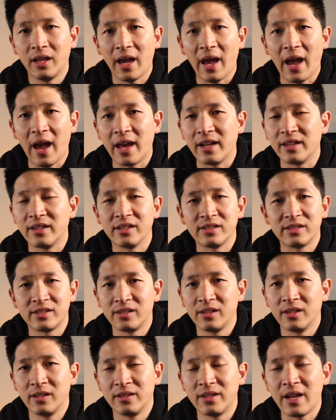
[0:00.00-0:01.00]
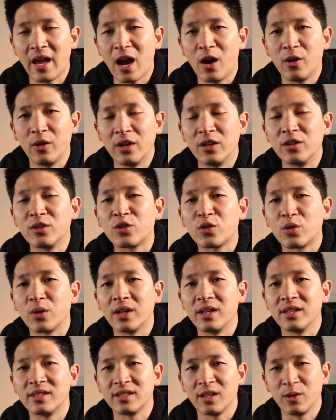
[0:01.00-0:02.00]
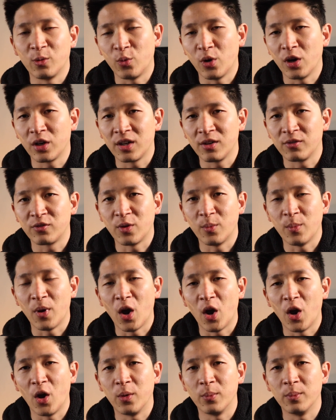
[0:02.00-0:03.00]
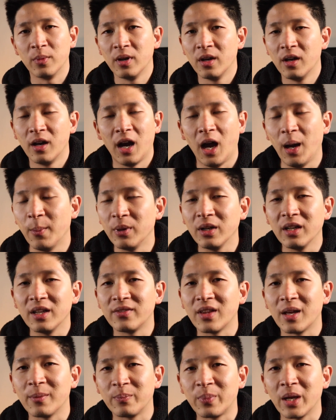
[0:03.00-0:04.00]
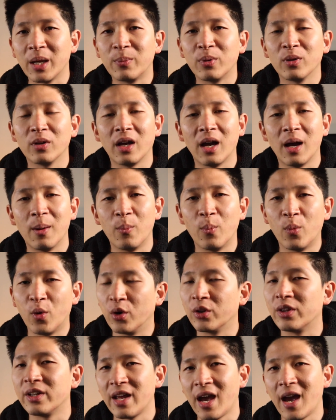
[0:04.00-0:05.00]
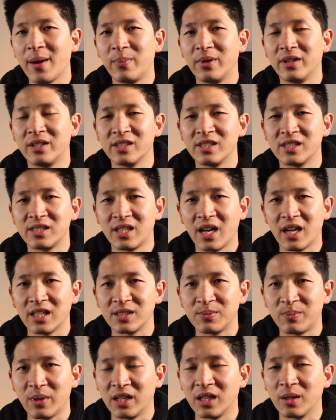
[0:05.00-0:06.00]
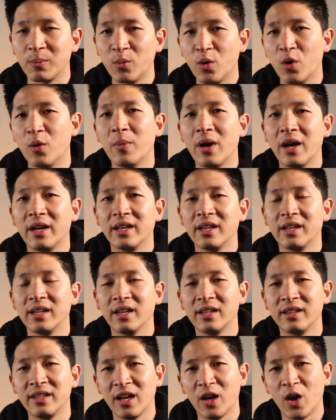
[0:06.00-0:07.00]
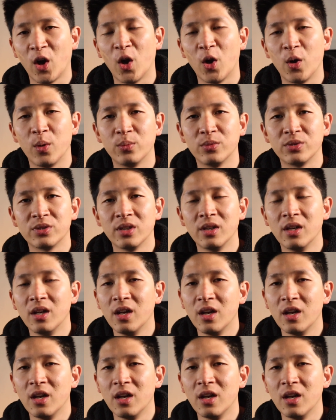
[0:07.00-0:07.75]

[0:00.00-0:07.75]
and this now increase in working from home, I believe that people are more than happy to start spending more money in their homes,